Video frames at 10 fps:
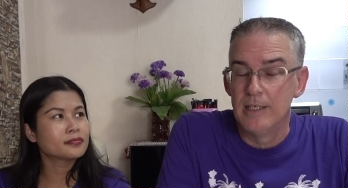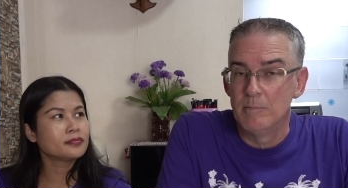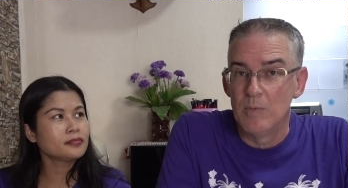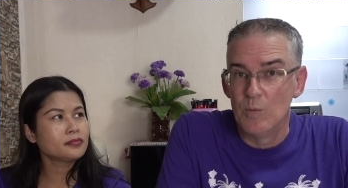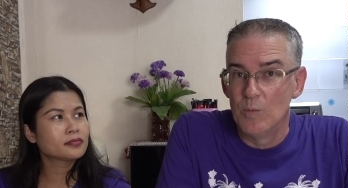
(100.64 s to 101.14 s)

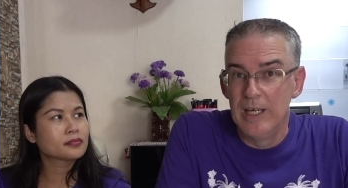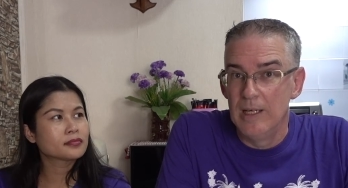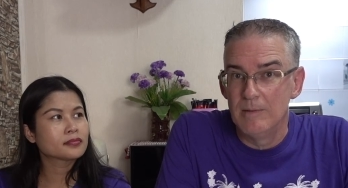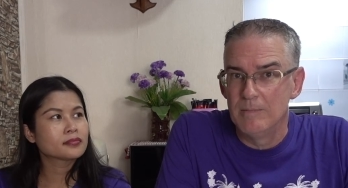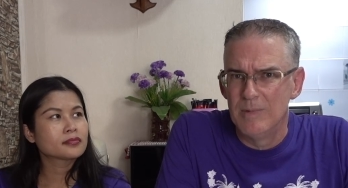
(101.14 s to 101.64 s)
Speaker 1: um,
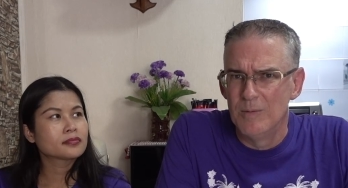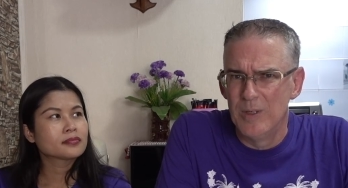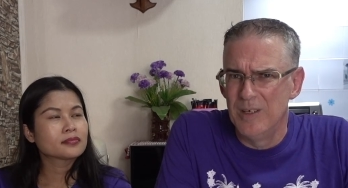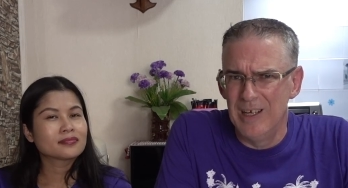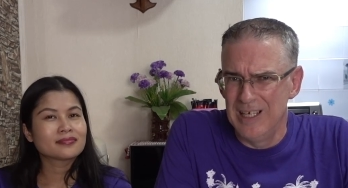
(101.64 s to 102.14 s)
we're we're
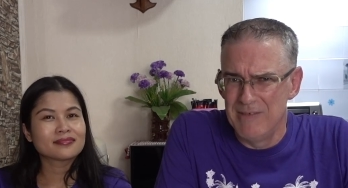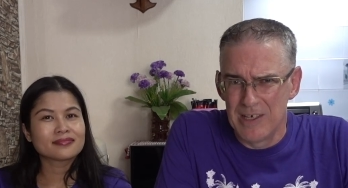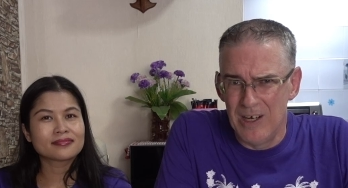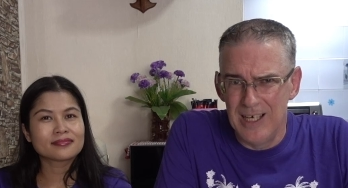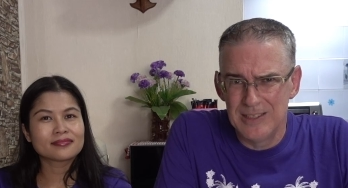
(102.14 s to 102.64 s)
not living
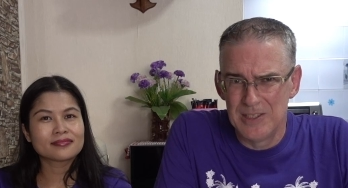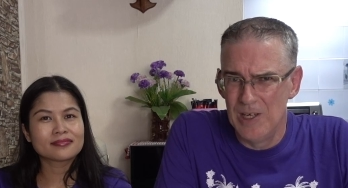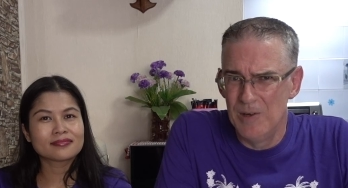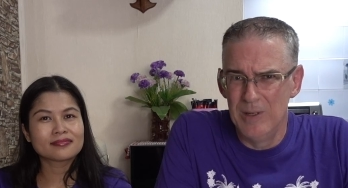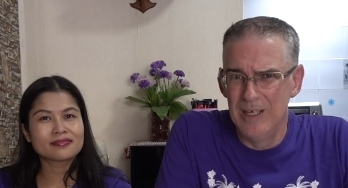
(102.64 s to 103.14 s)
high,
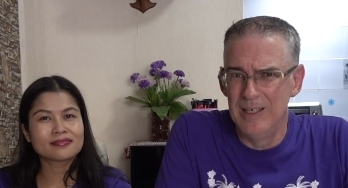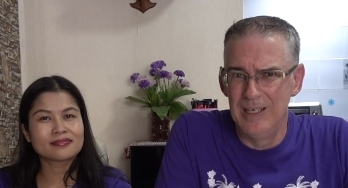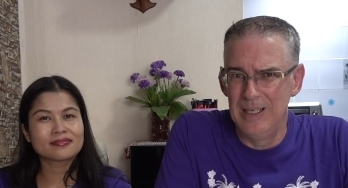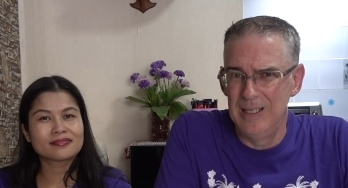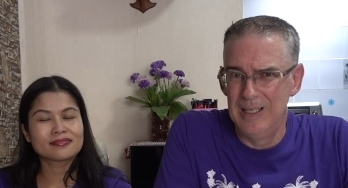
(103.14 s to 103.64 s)
so we're
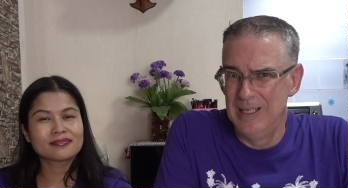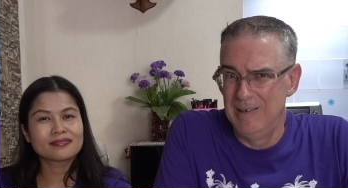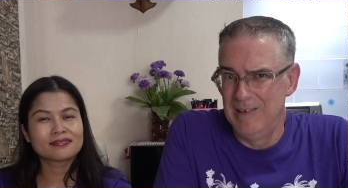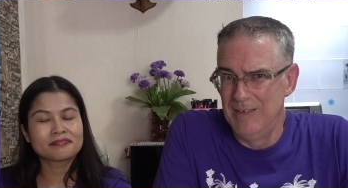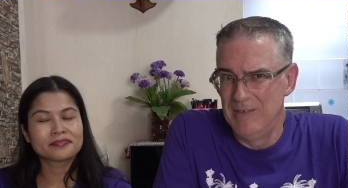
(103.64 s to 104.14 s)
li
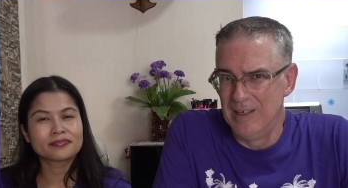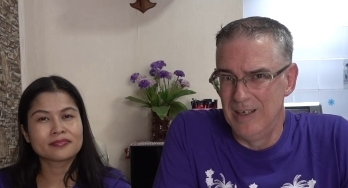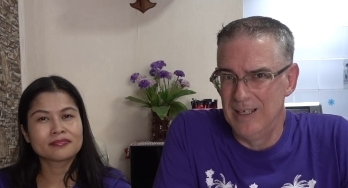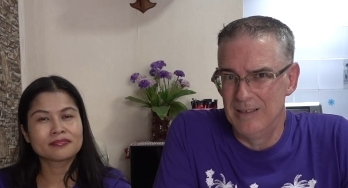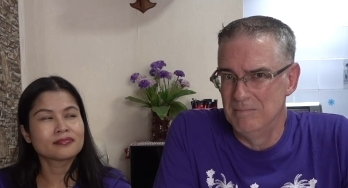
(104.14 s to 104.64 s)
living
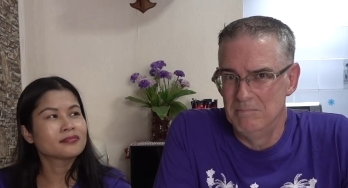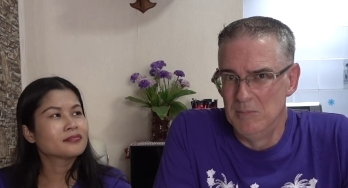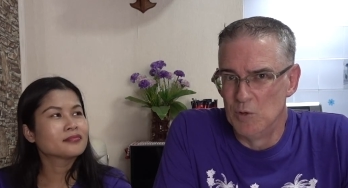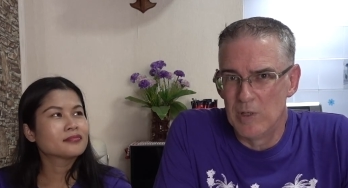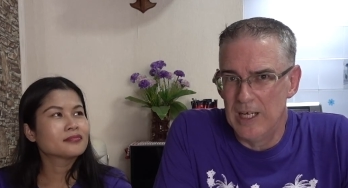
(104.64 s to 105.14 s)
like
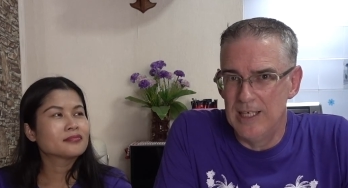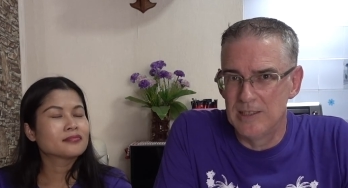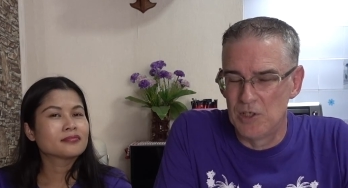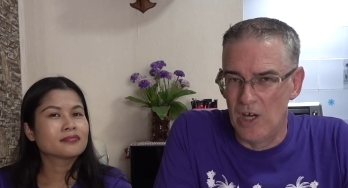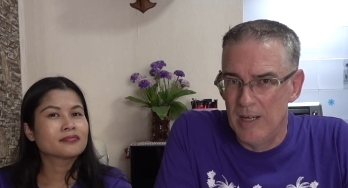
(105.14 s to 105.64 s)
middle class
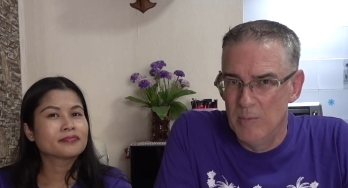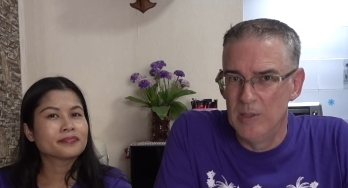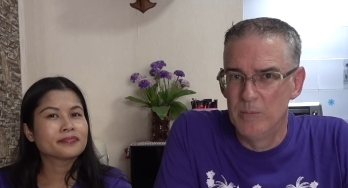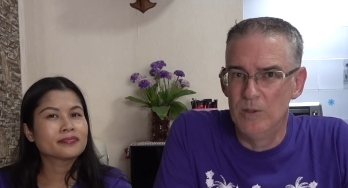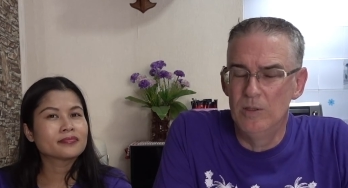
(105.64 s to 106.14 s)
Thai
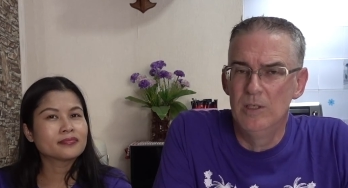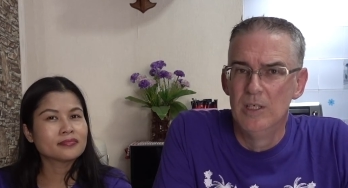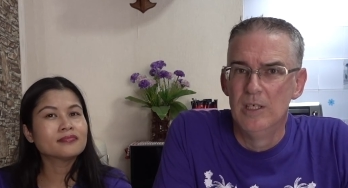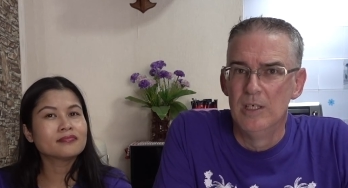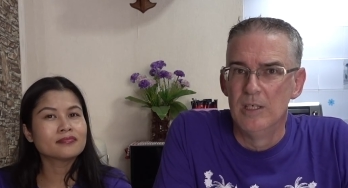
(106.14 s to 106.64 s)
people.
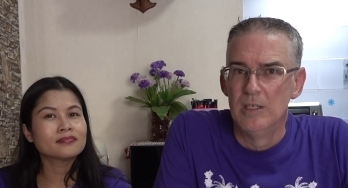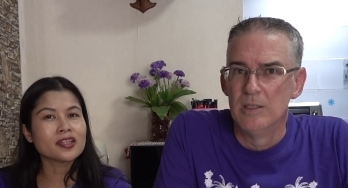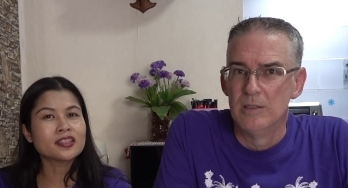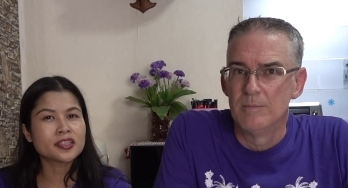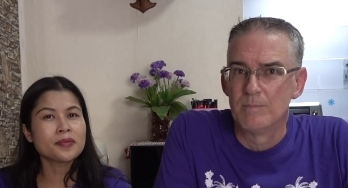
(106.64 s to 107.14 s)
Speaker 2: Mm,
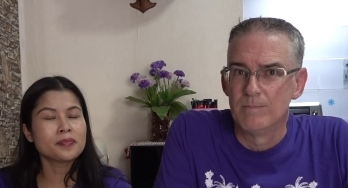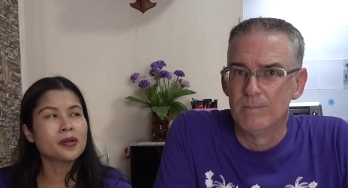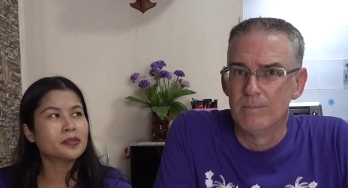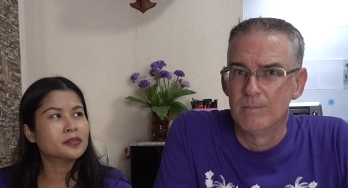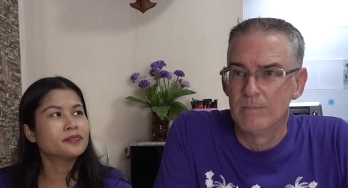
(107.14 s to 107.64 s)

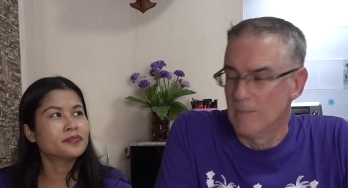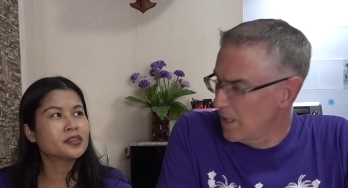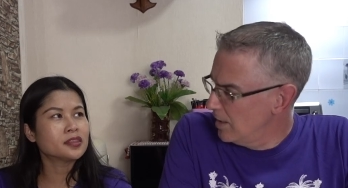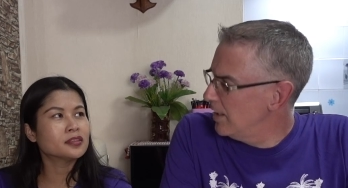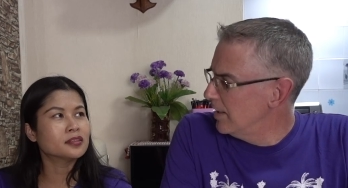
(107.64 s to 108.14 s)
simple.
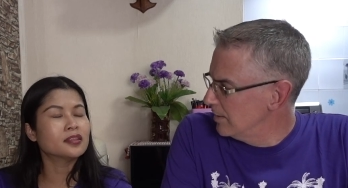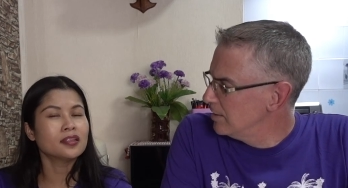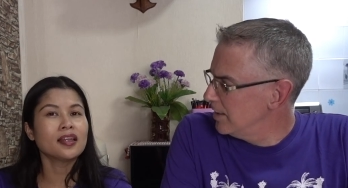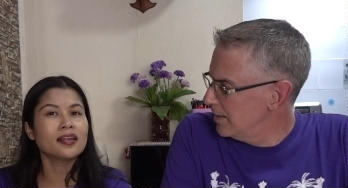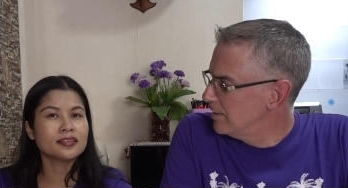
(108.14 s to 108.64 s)
So yeah.
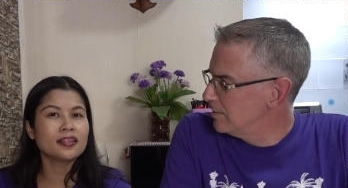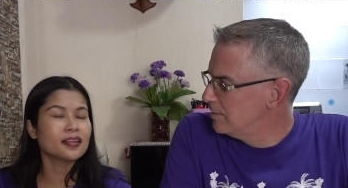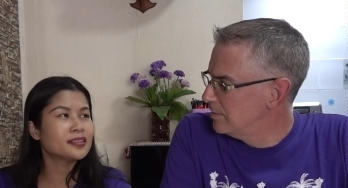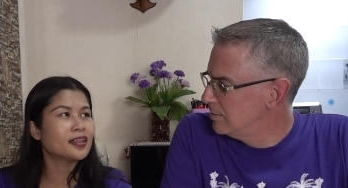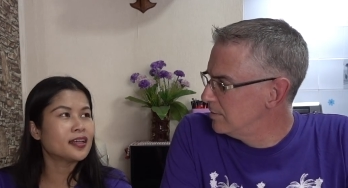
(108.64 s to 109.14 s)
Like, yeah.
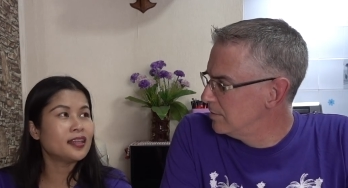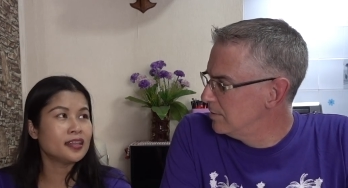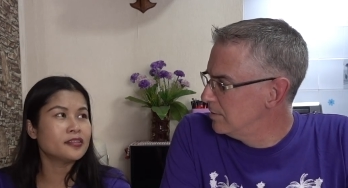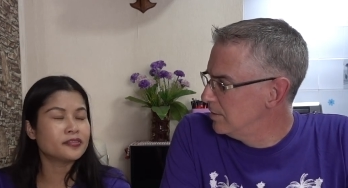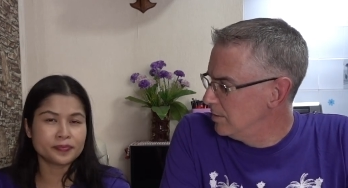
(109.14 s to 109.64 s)
like Thai
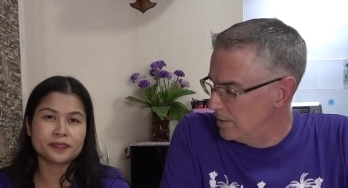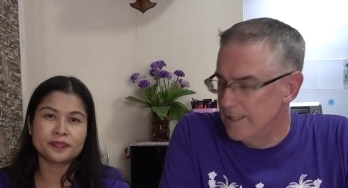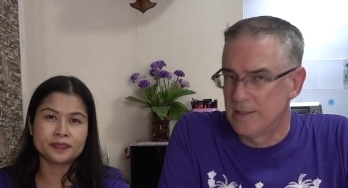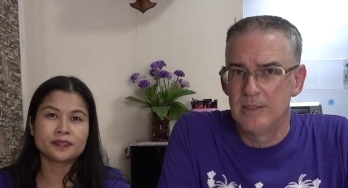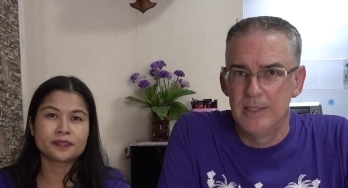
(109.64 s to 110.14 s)
live.
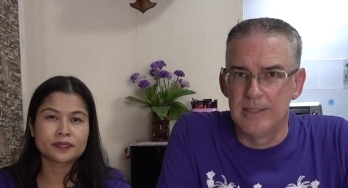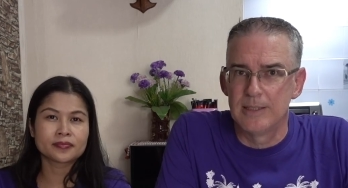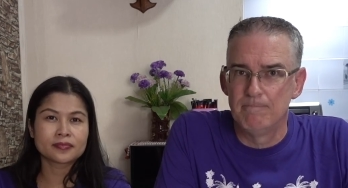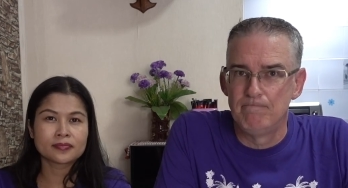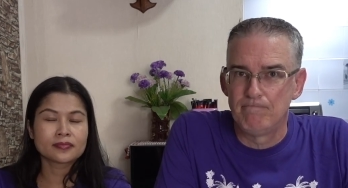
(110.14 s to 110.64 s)
Speaker 1: Yes,
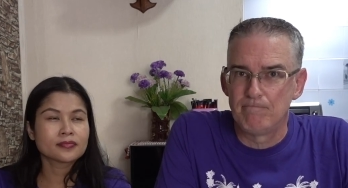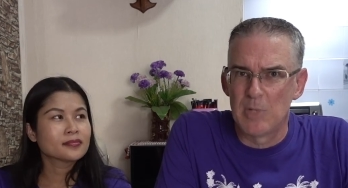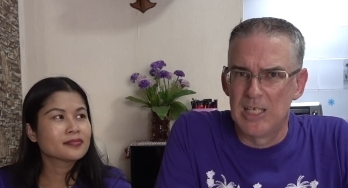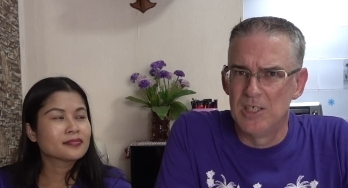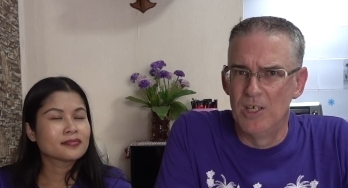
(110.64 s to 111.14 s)
yes.
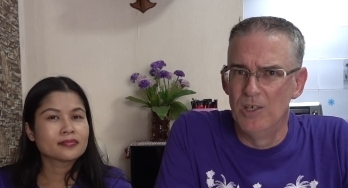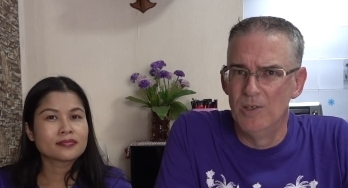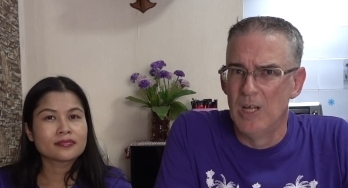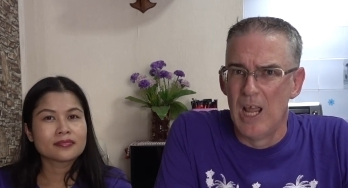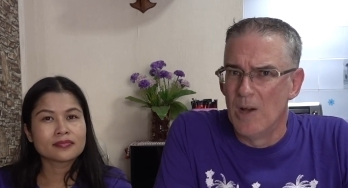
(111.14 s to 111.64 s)
So
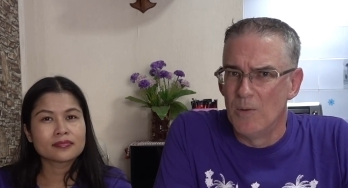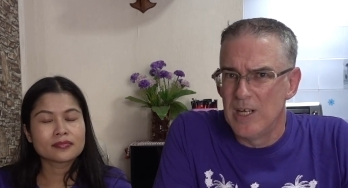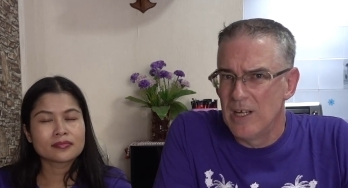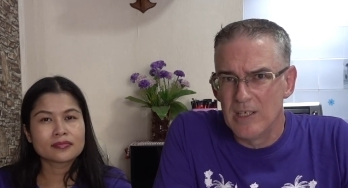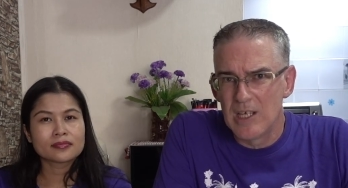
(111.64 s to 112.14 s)
we
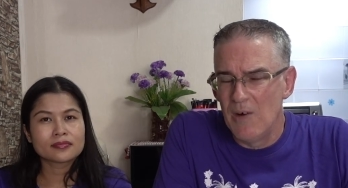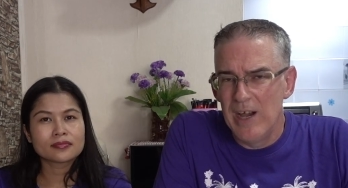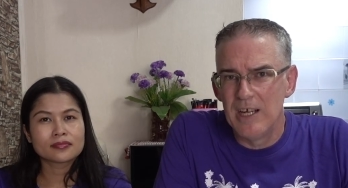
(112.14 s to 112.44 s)
don't go